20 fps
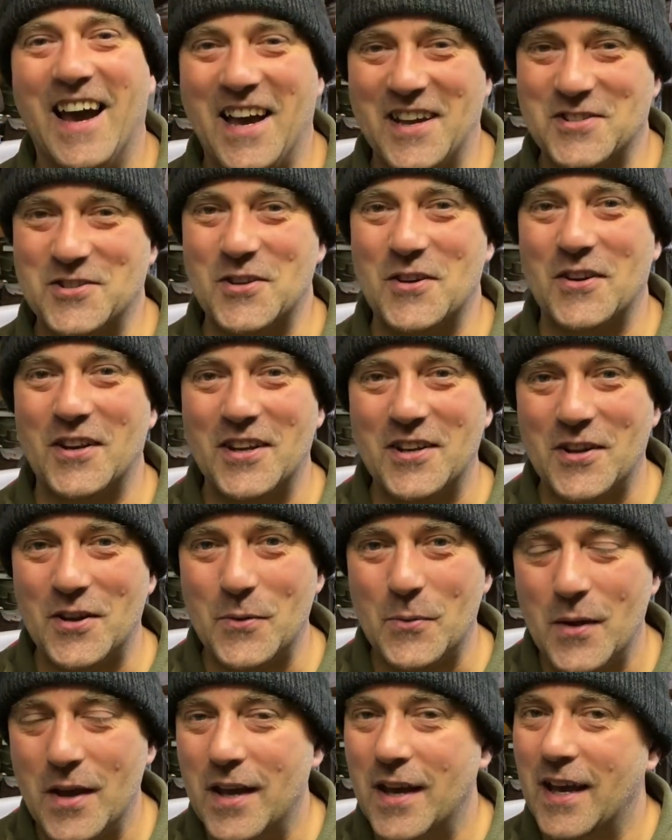I certainly do.
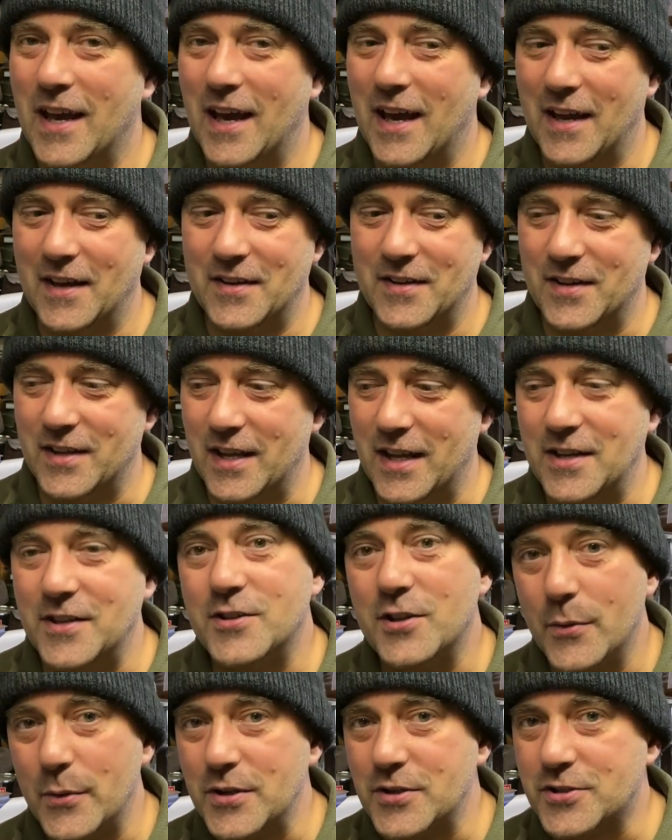And in
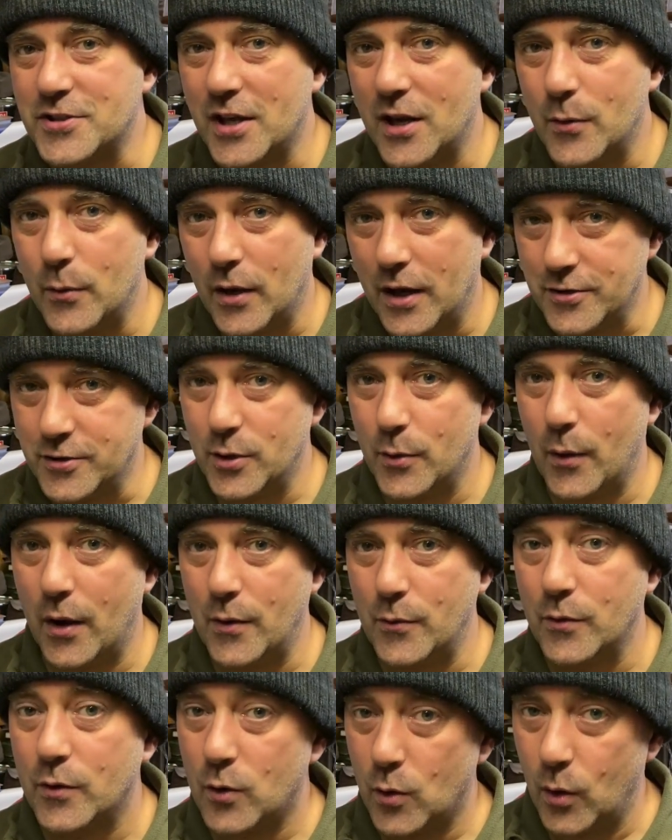doing so, I do
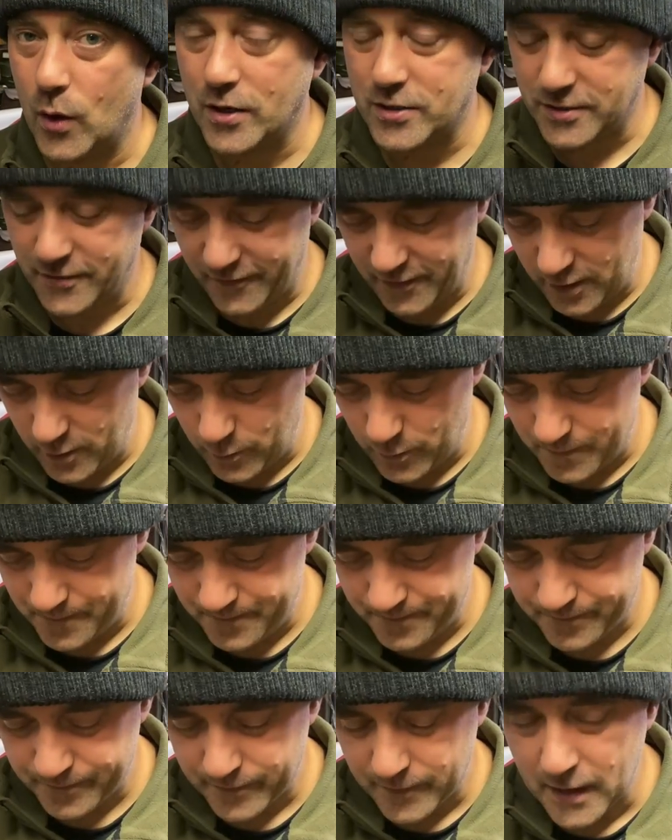own quite a few.
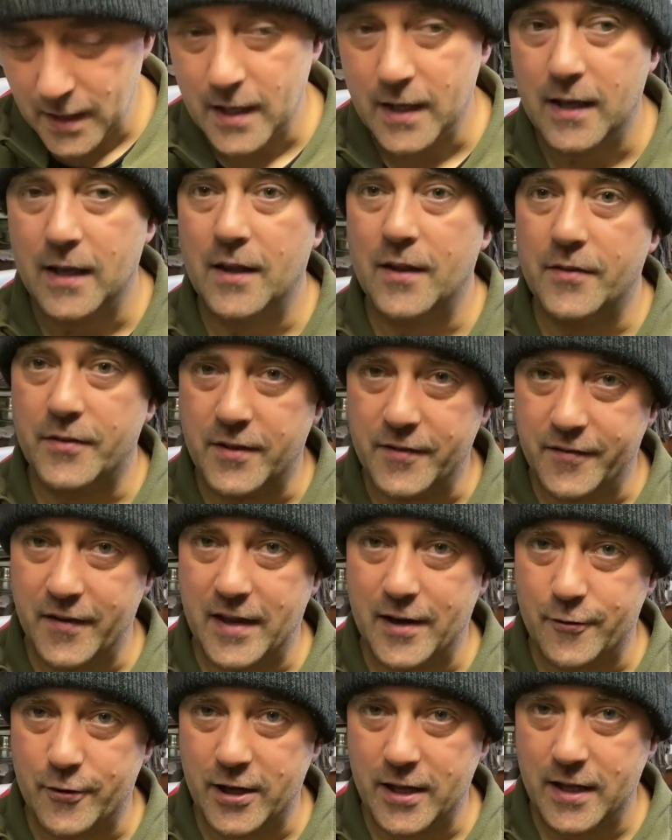They
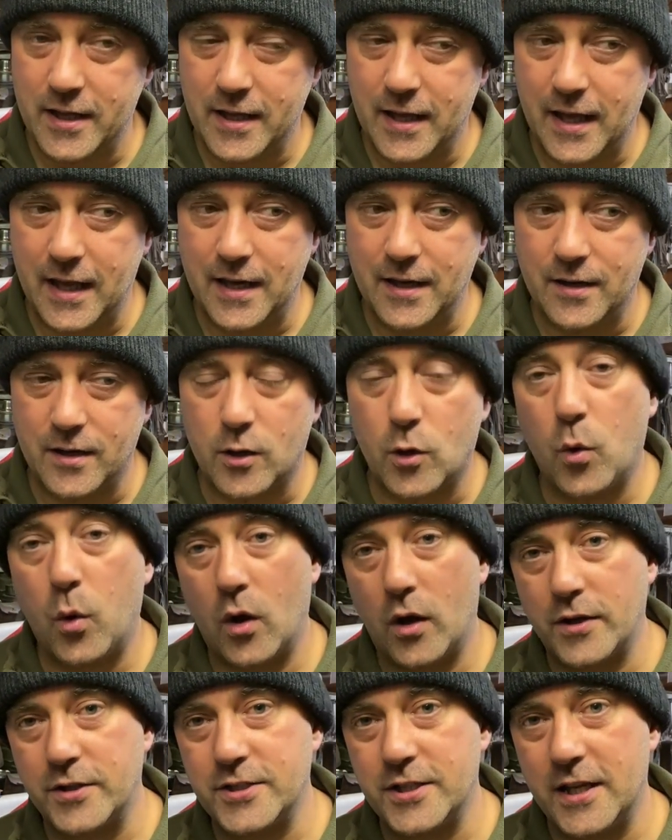vary in
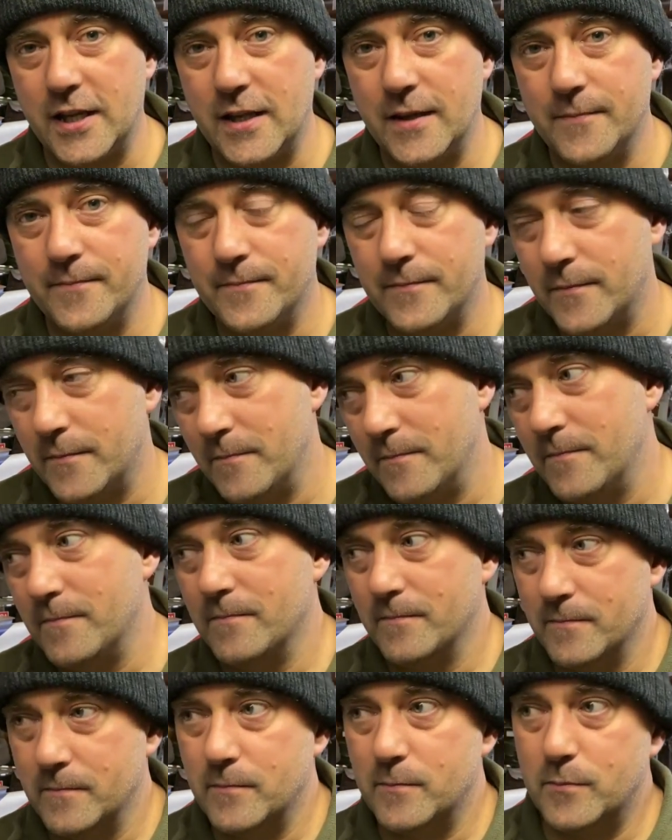quality,
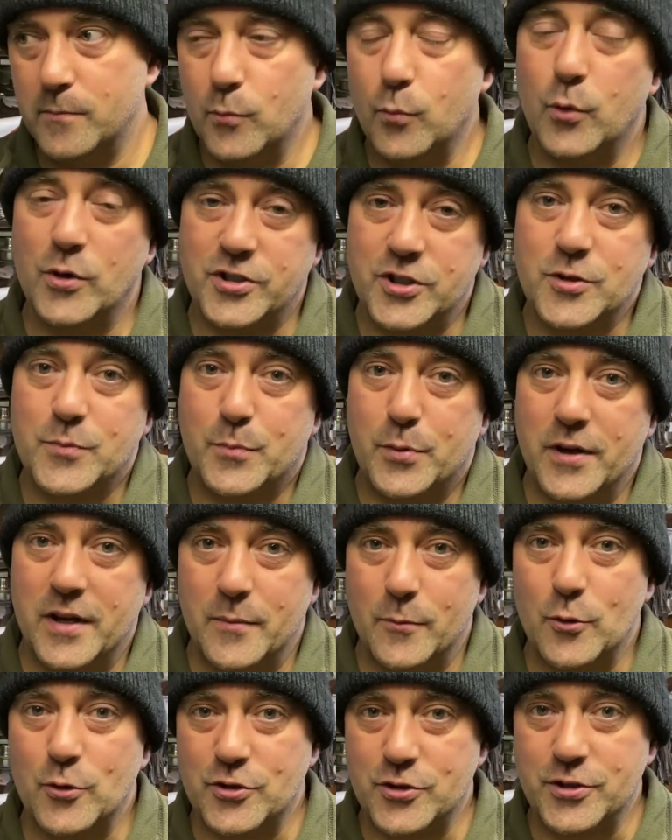which is pretty
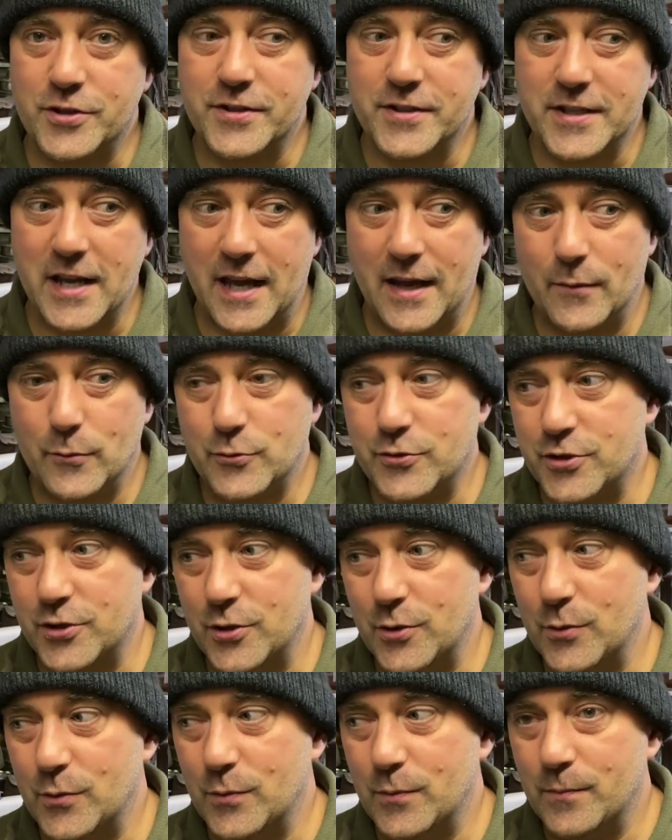much down
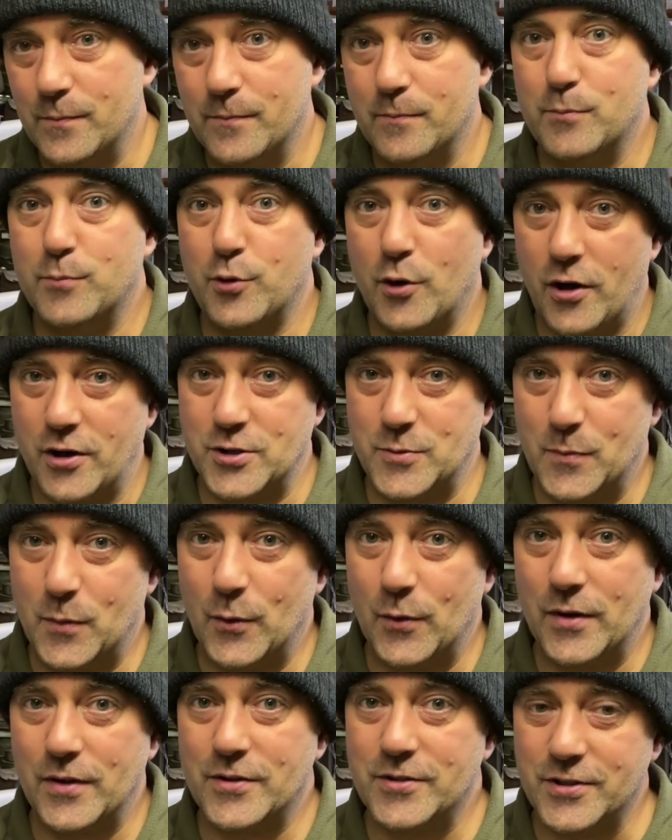to price point.